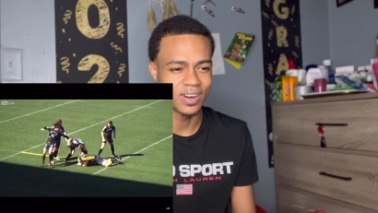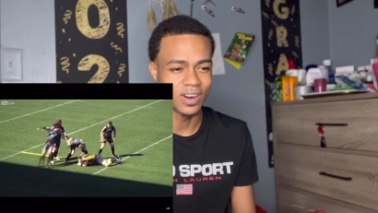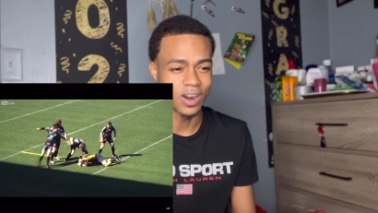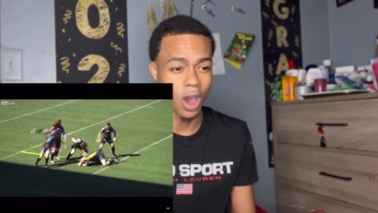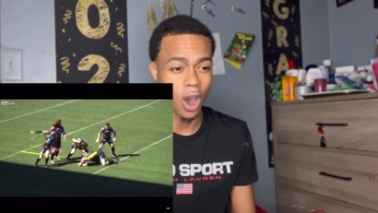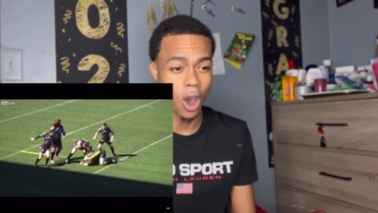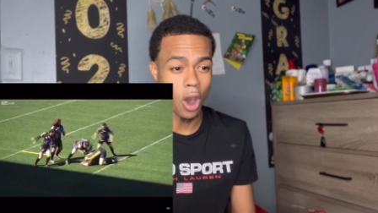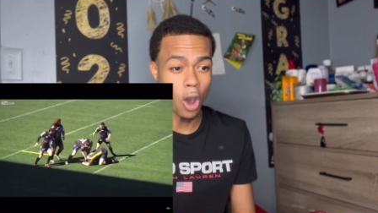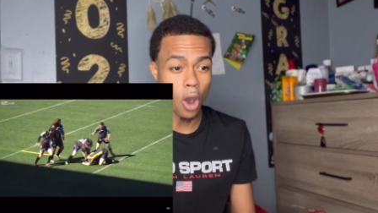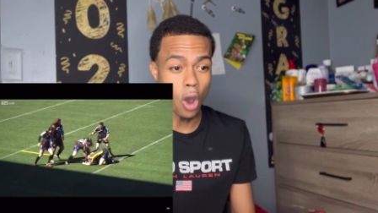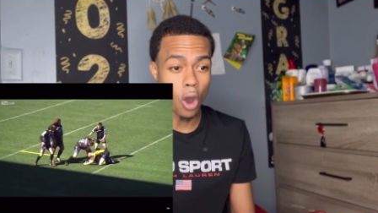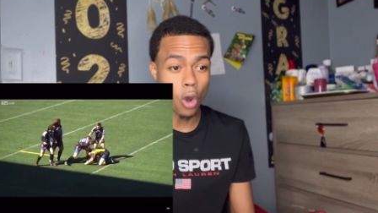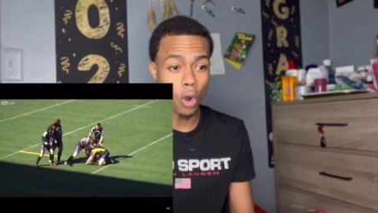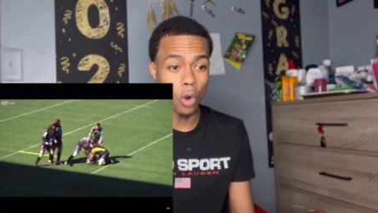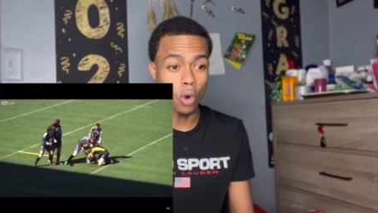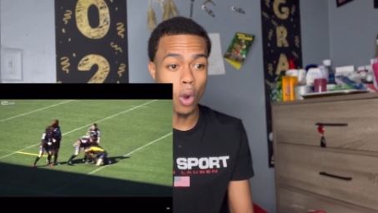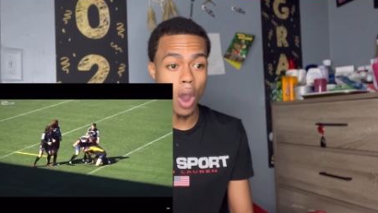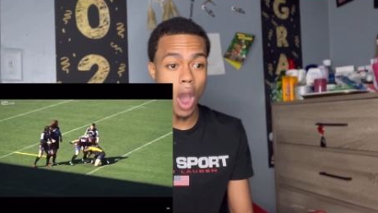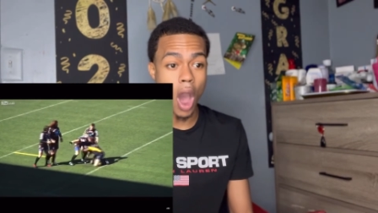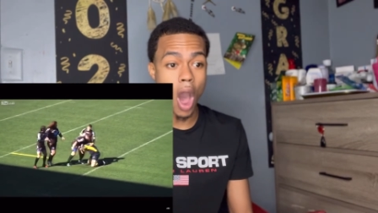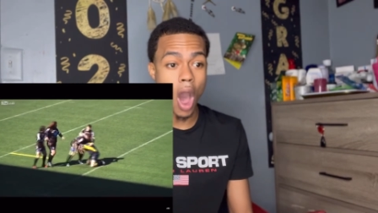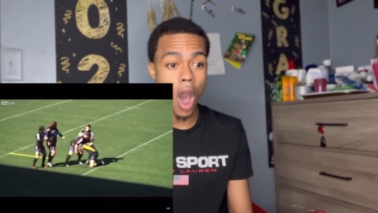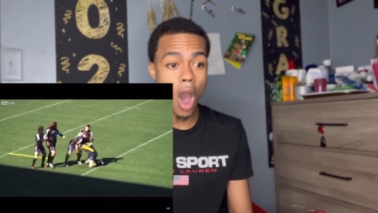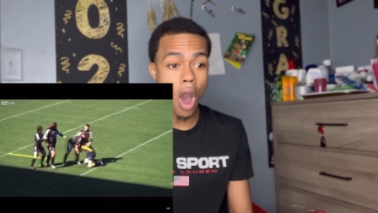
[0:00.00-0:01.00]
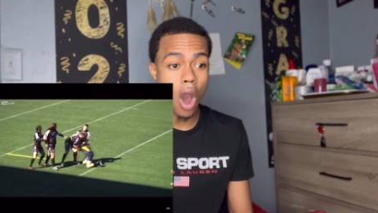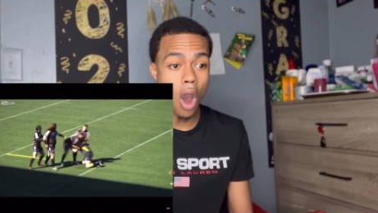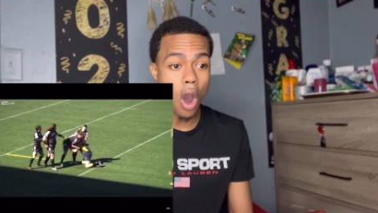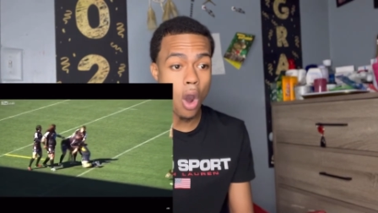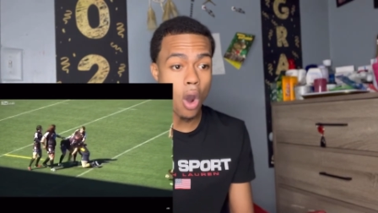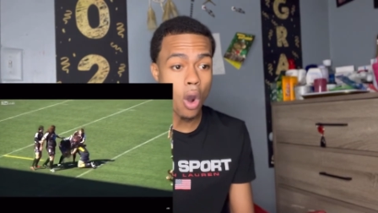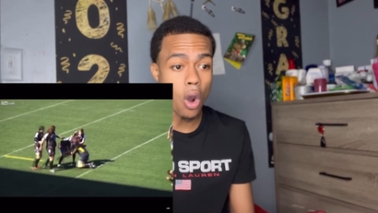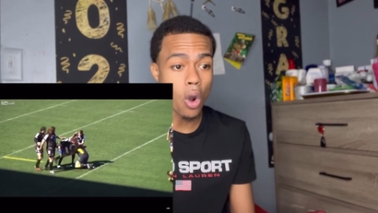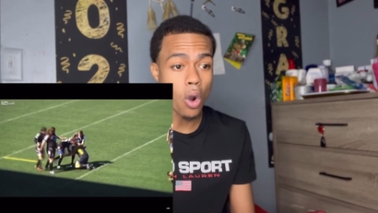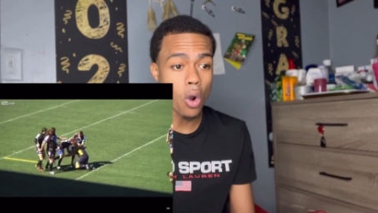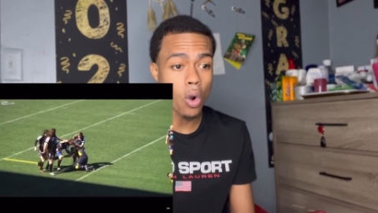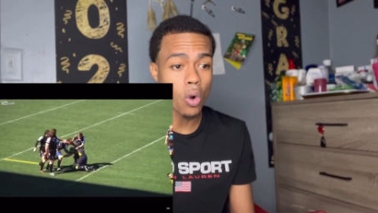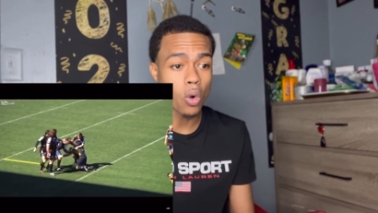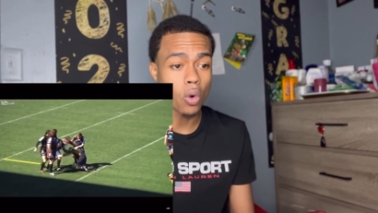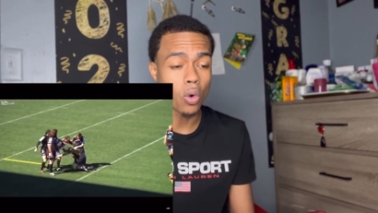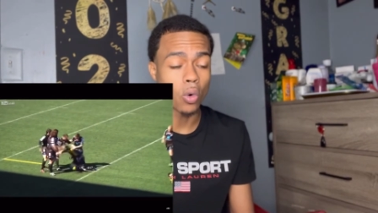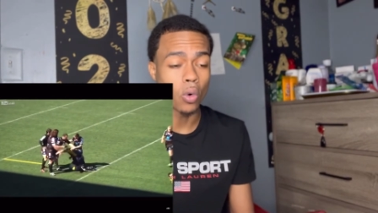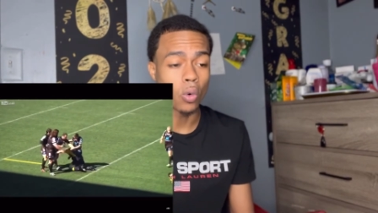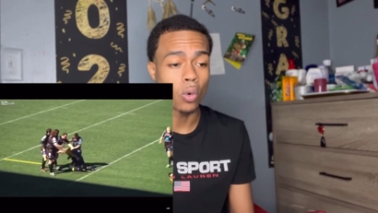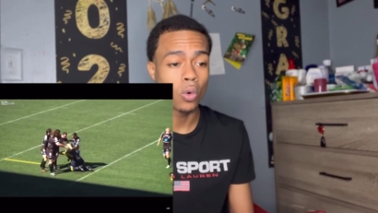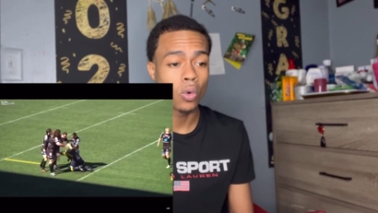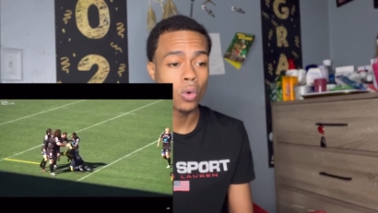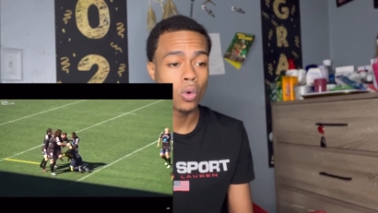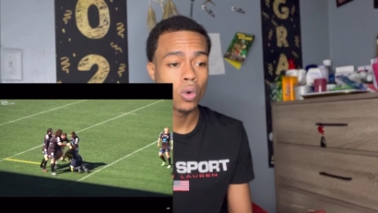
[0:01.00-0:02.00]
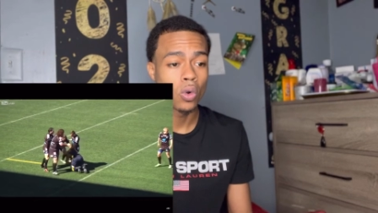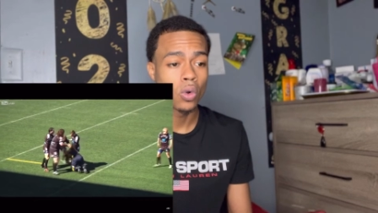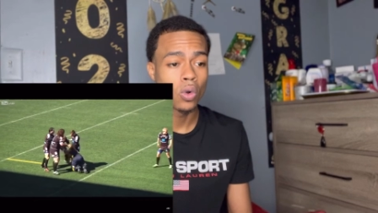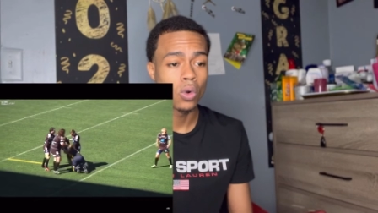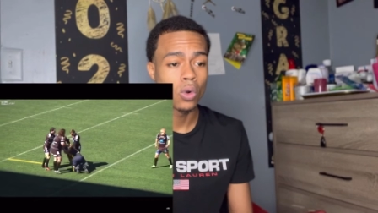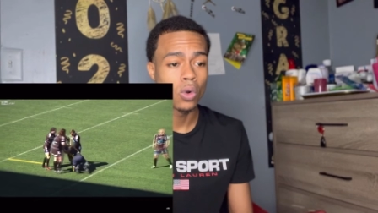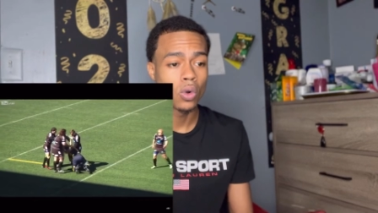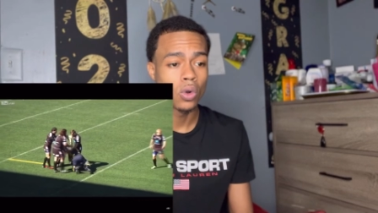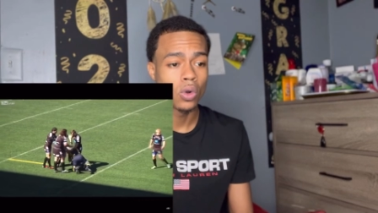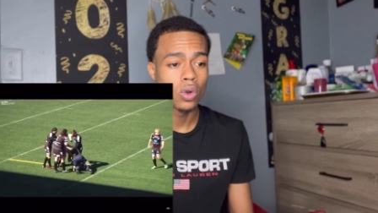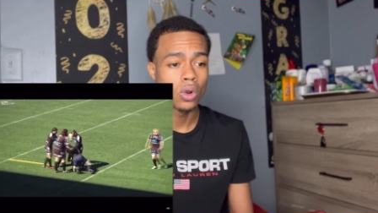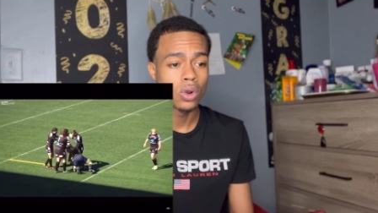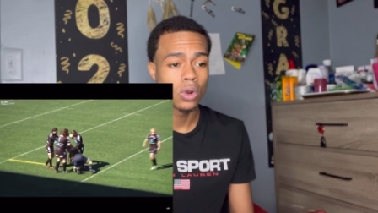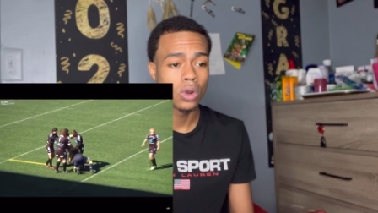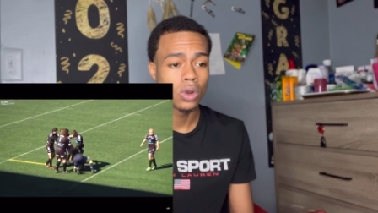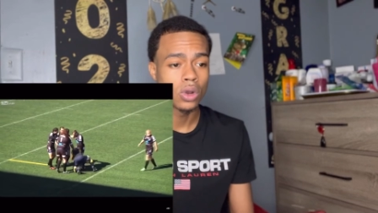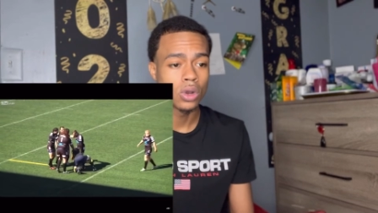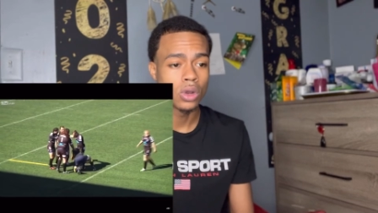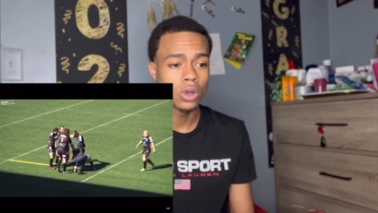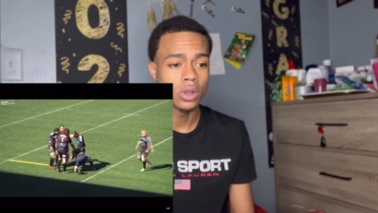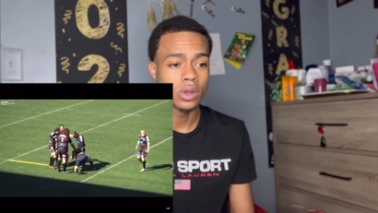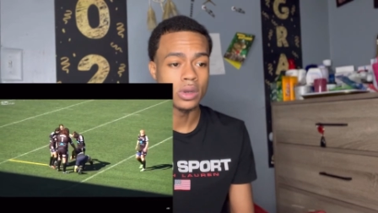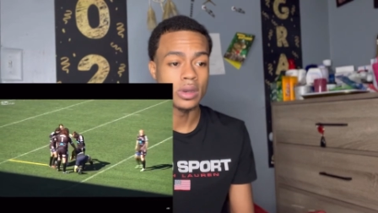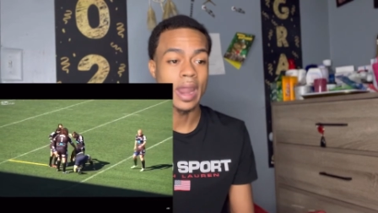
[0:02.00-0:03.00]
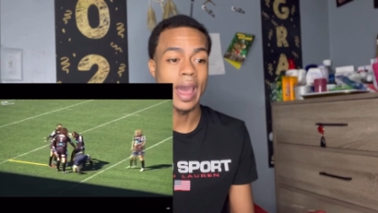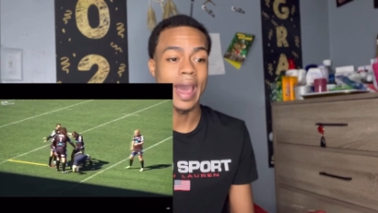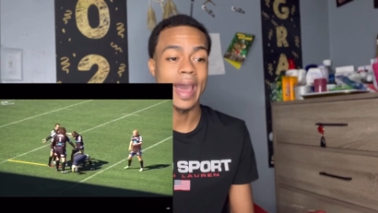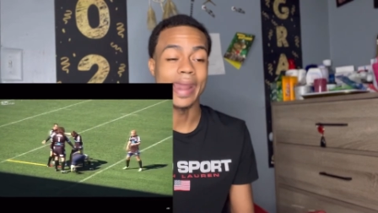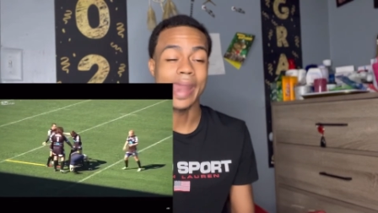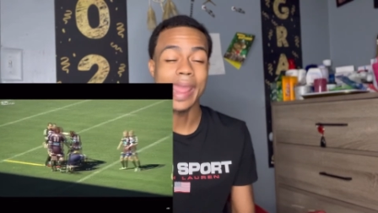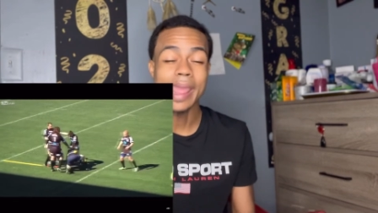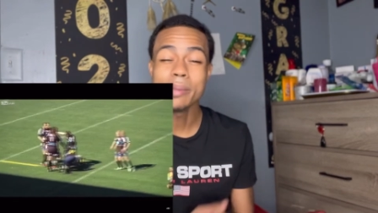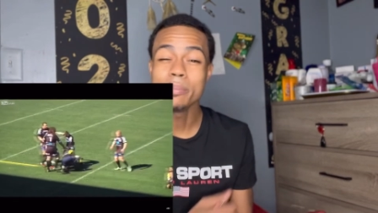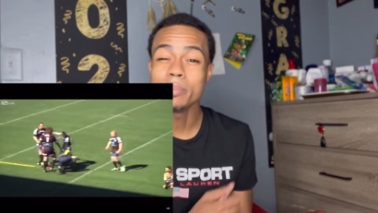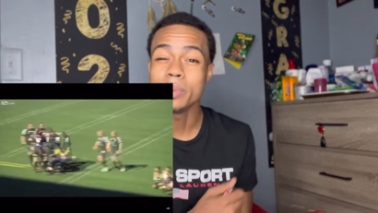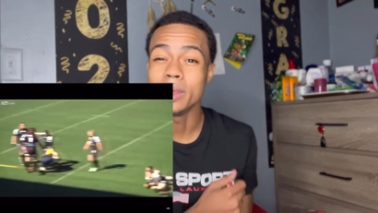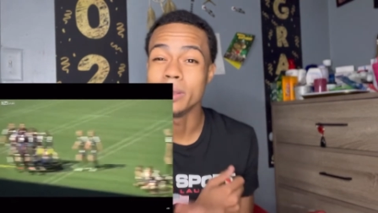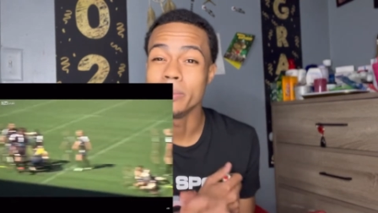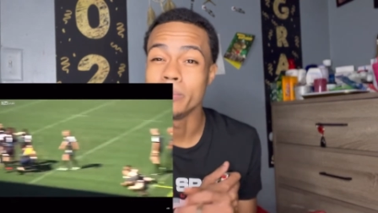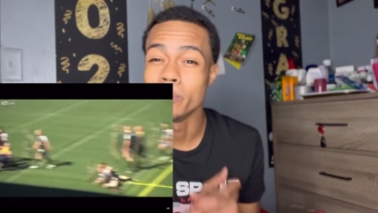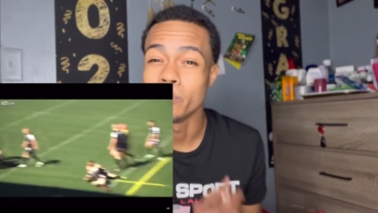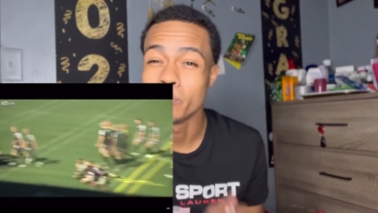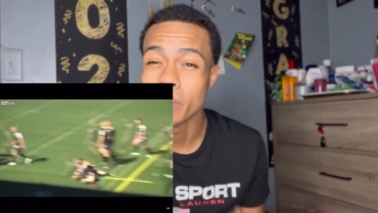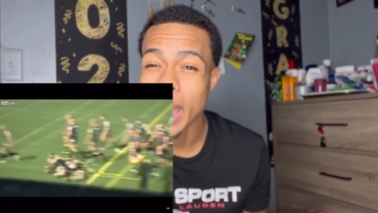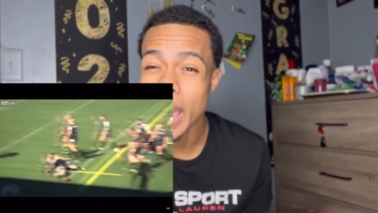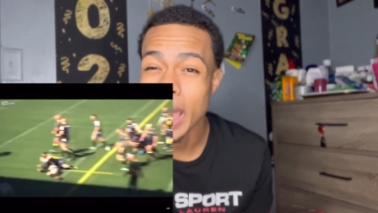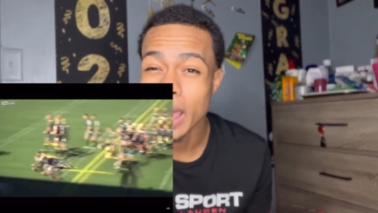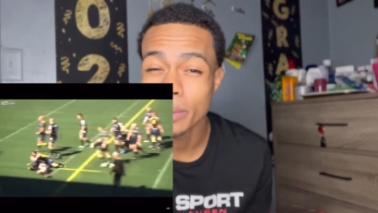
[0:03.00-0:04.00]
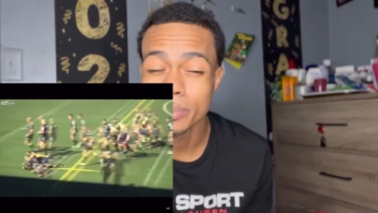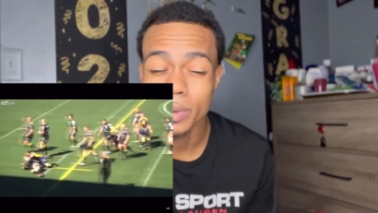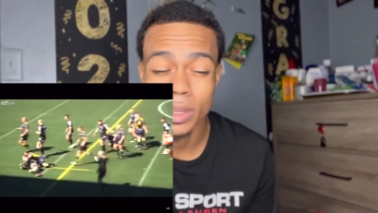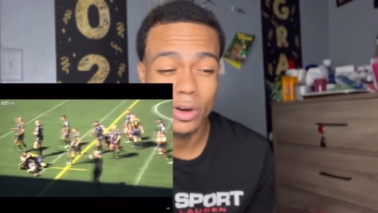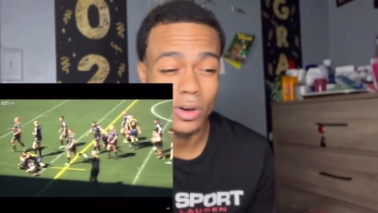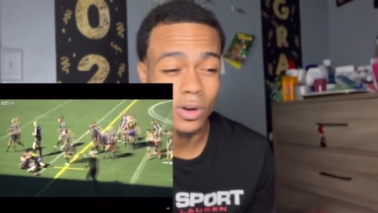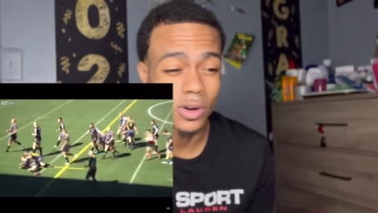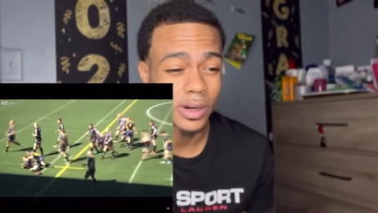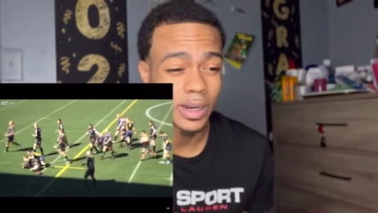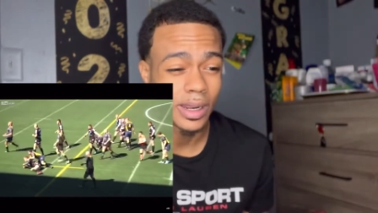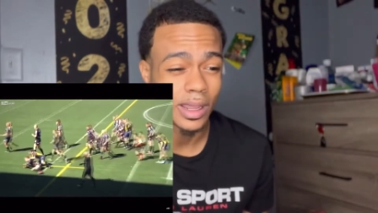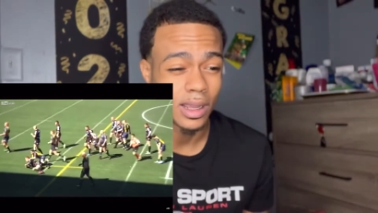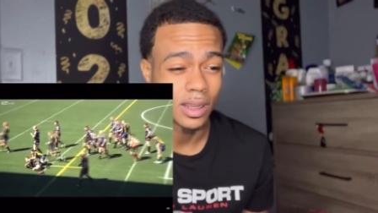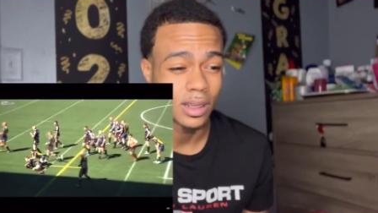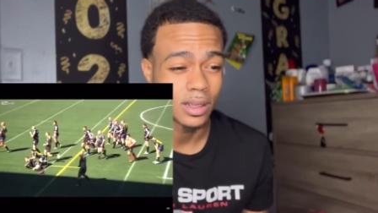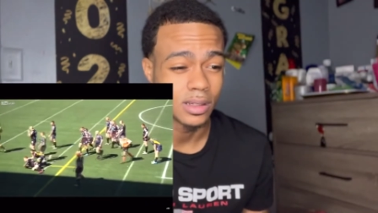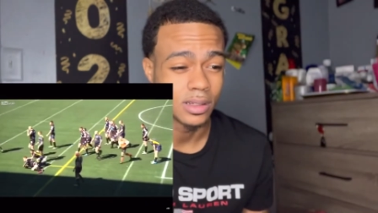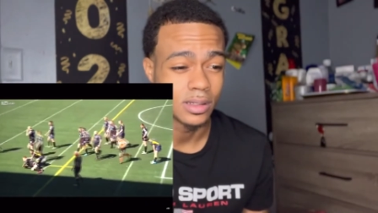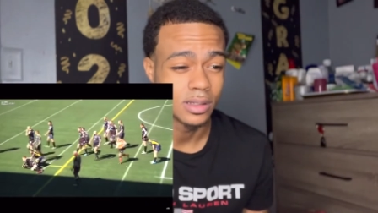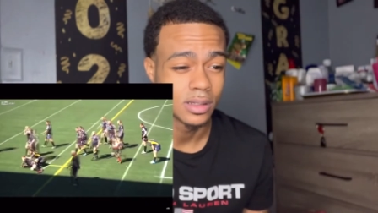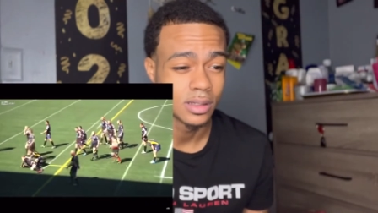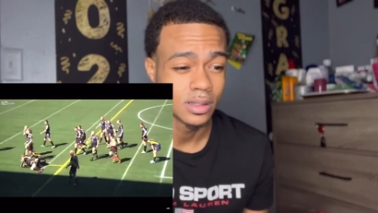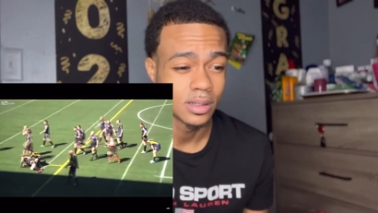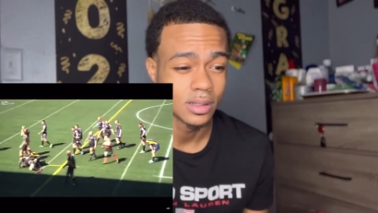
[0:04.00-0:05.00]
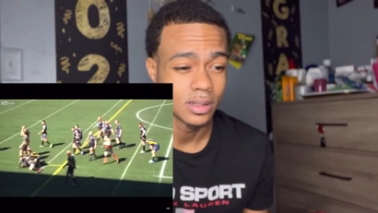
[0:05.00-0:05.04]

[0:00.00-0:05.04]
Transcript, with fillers: Oh, oh. Nah, they be mobbing on niggas